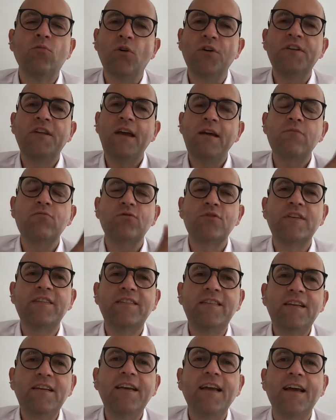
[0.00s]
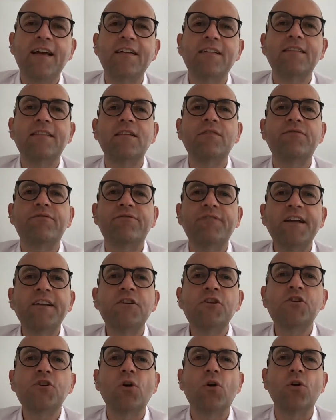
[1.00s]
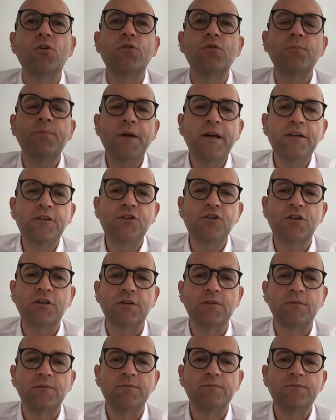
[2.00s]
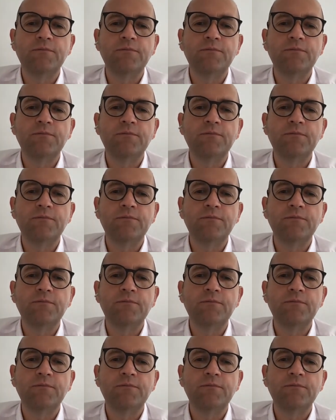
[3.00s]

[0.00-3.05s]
what they would see as the French occupation.